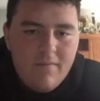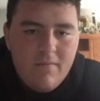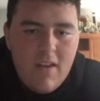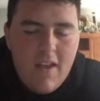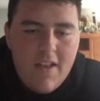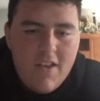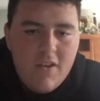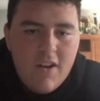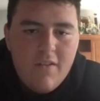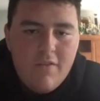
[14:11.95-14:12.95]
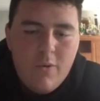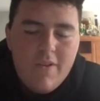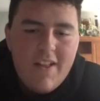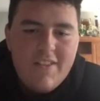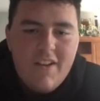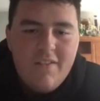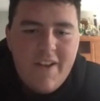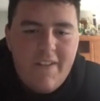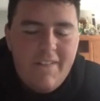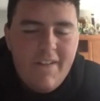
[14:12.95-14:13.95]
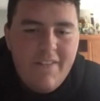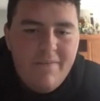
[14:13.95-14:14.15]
and then you can afford that stuff down the line.